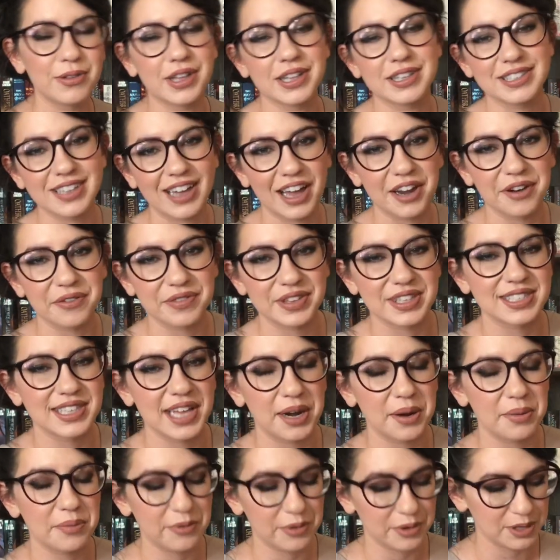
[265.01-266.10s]
That's kind of the
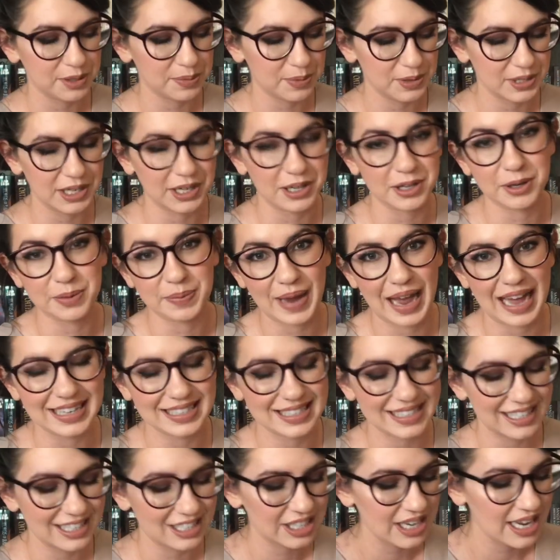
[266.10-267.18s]
setup for this particular
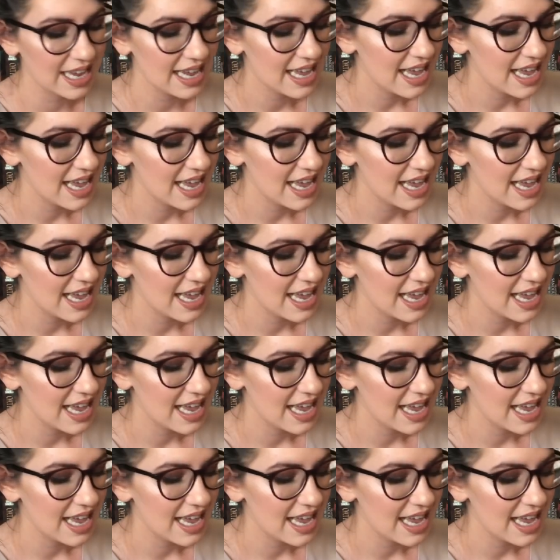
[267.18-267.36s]
passage.